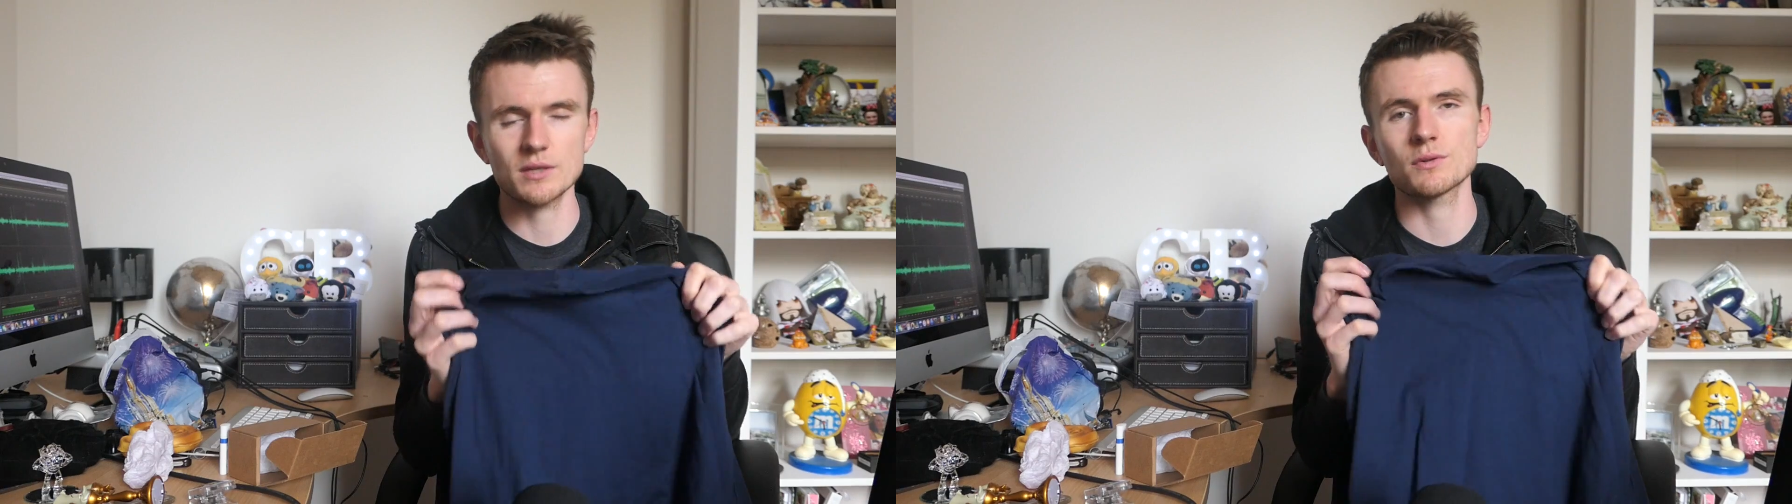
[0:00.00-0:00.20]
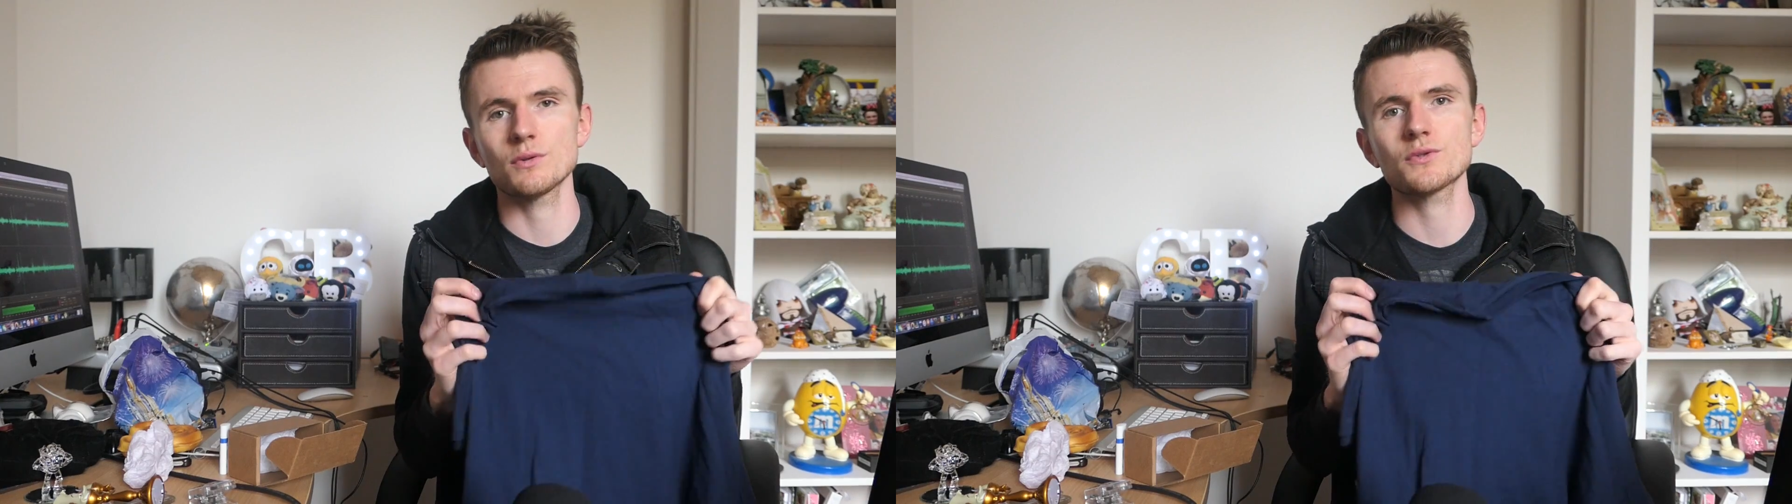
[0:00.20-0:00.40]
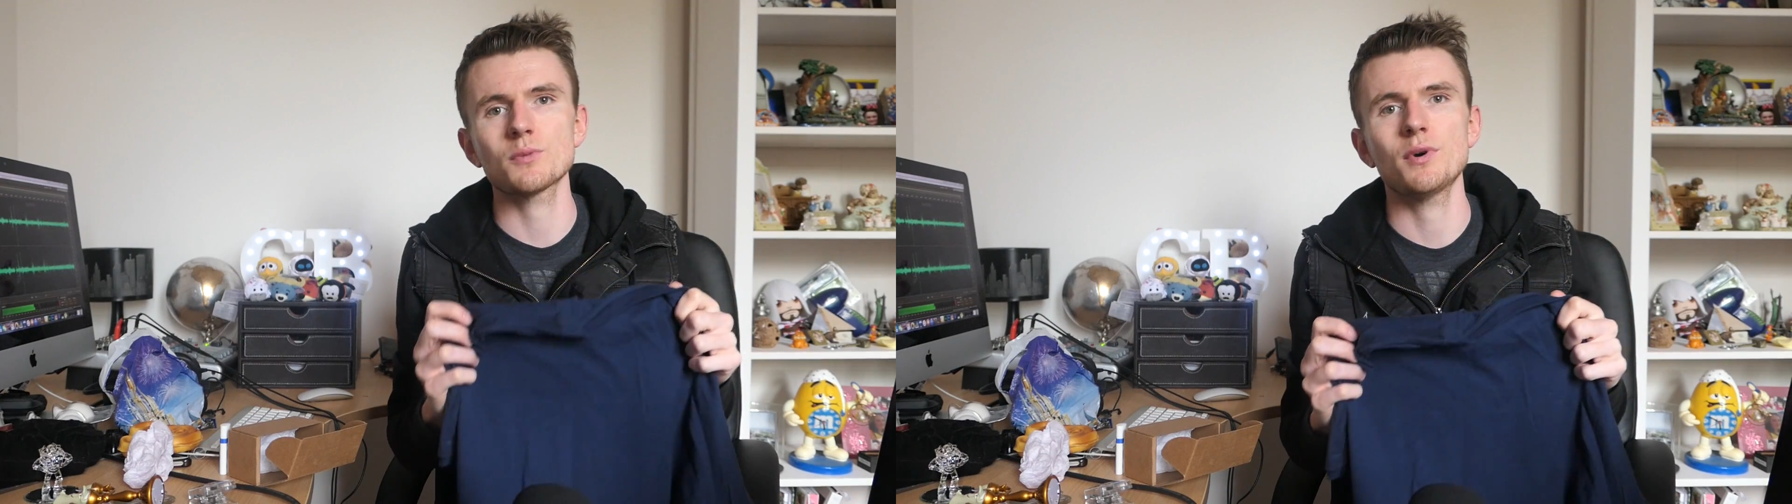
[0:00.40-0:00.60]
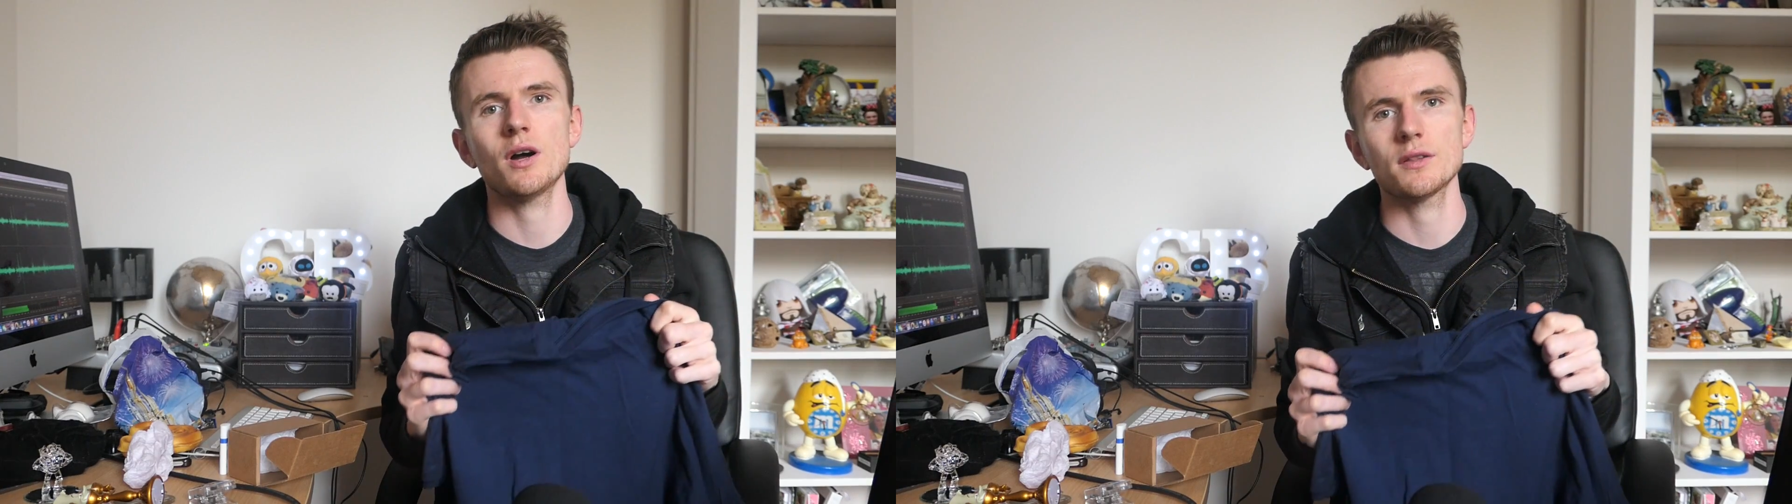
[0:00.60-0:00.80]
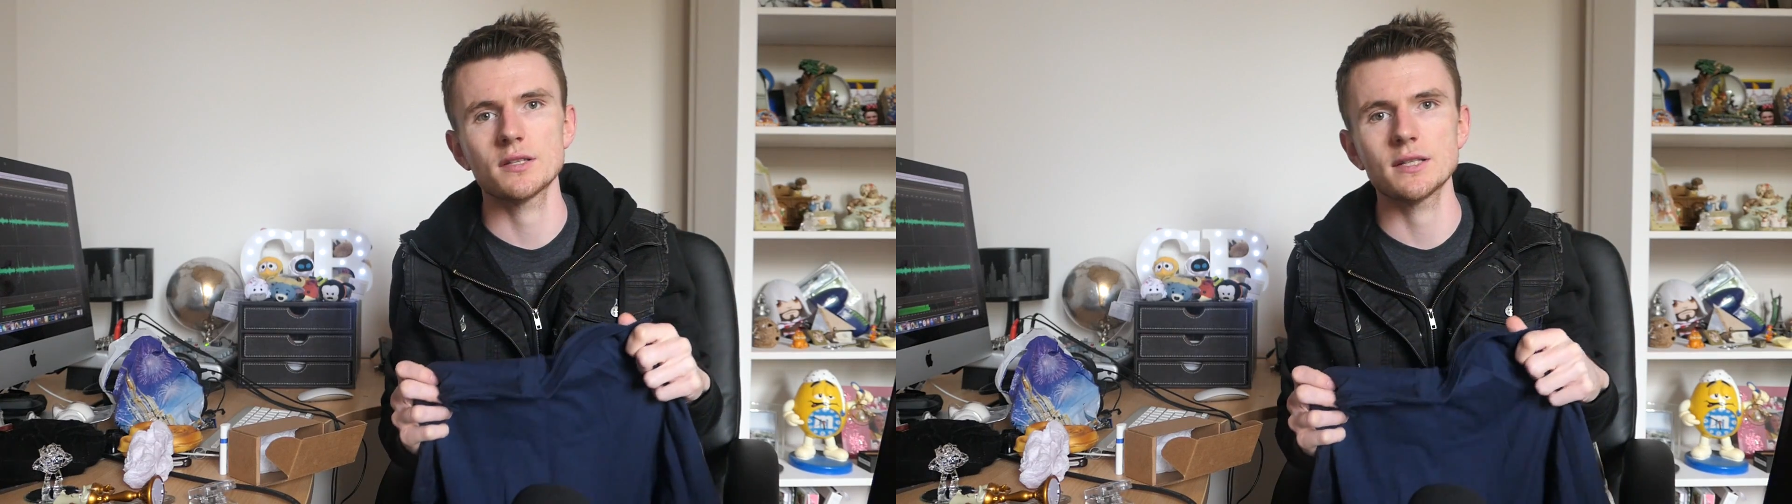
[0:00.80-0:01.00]
but this was also
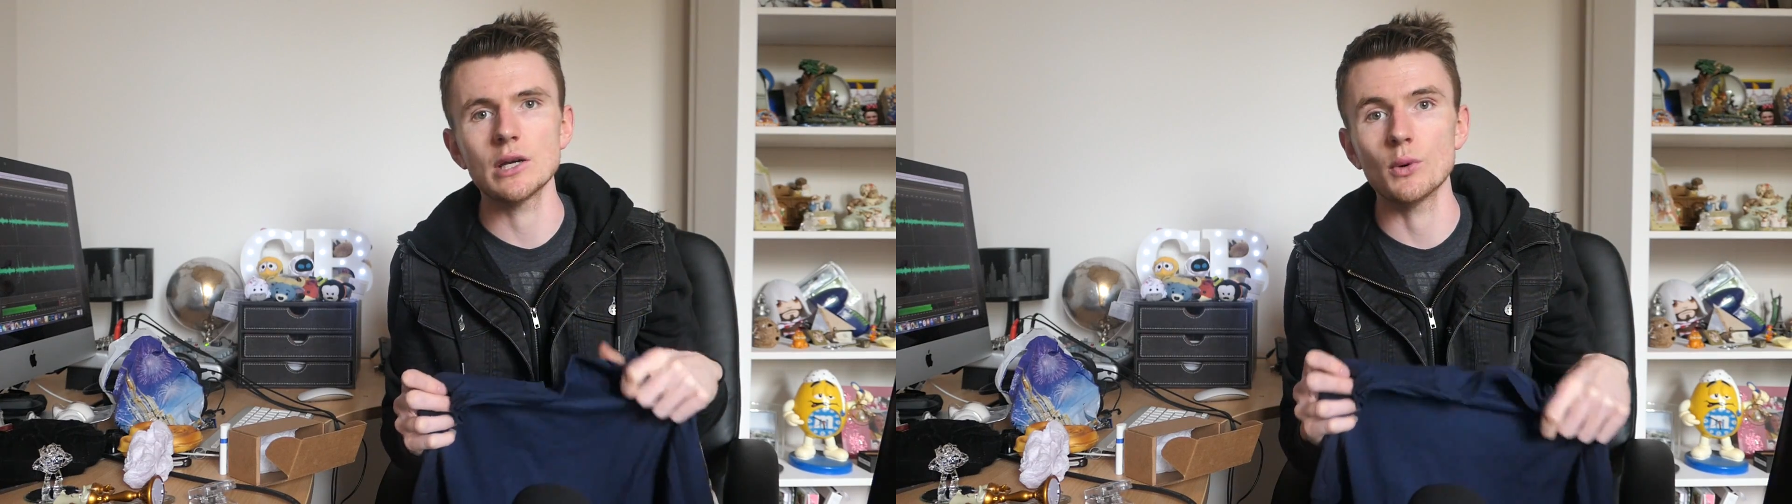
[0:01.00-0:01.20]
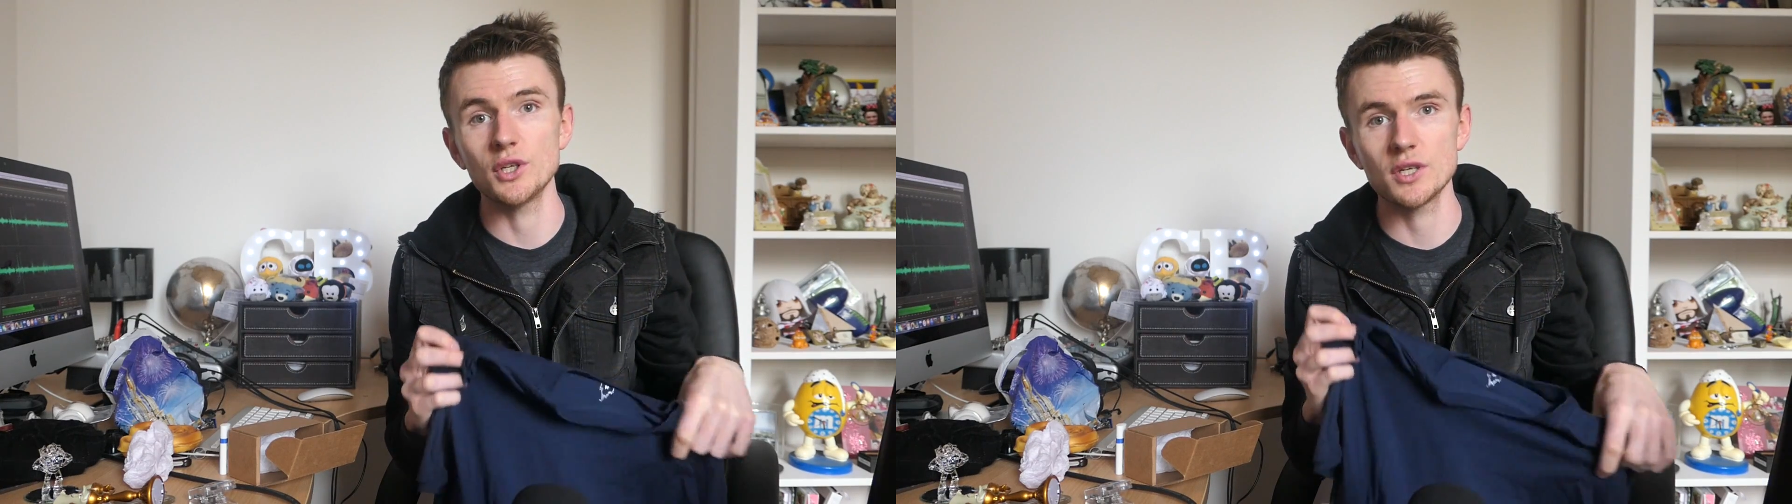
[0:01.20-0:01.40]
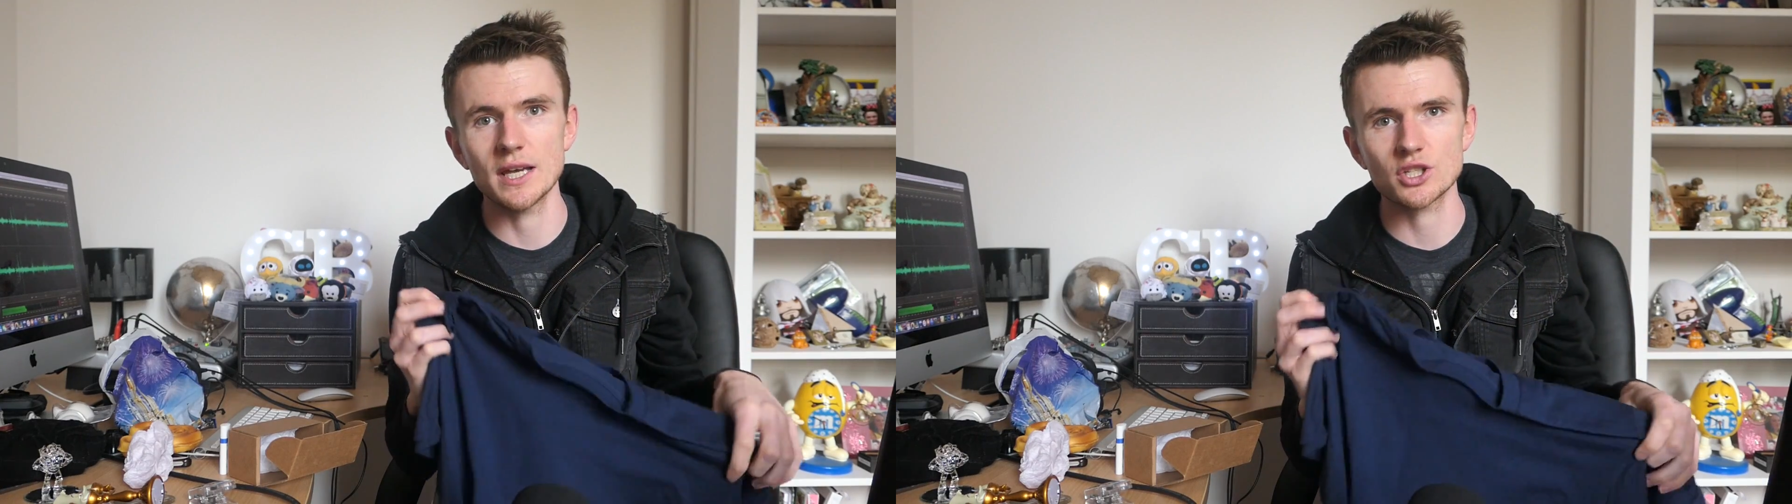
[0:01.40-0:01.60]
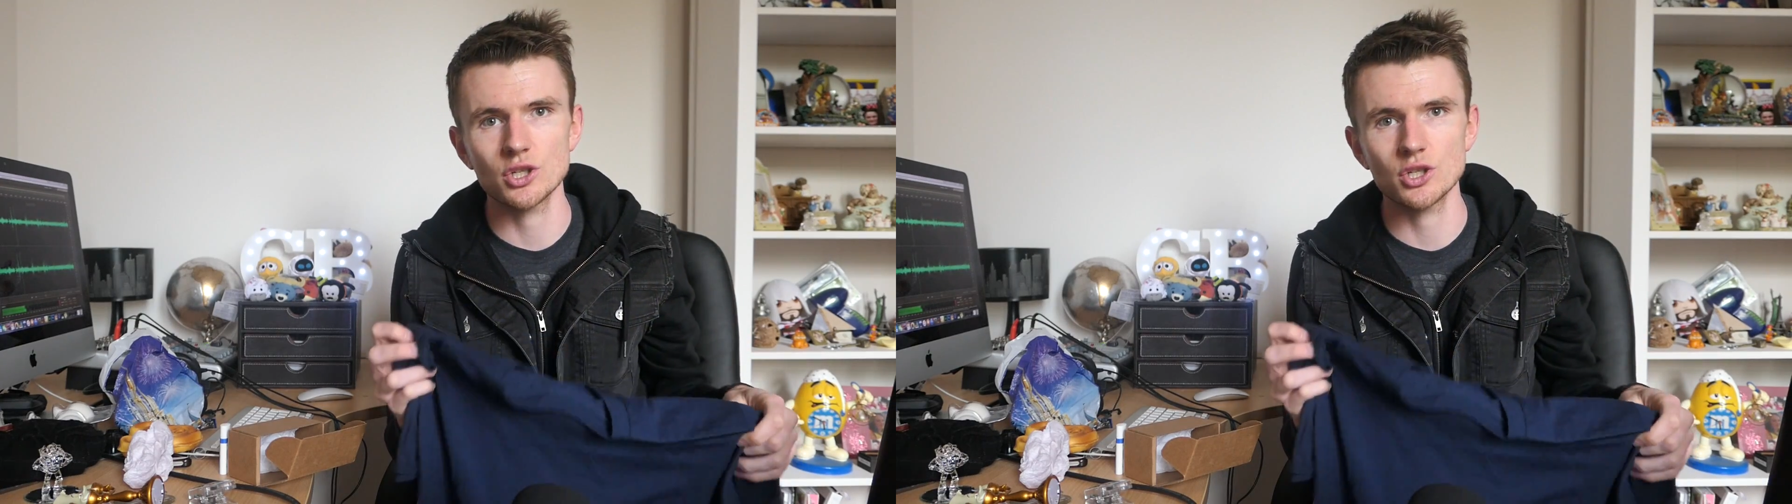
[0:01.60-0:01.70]
part of the deal where you could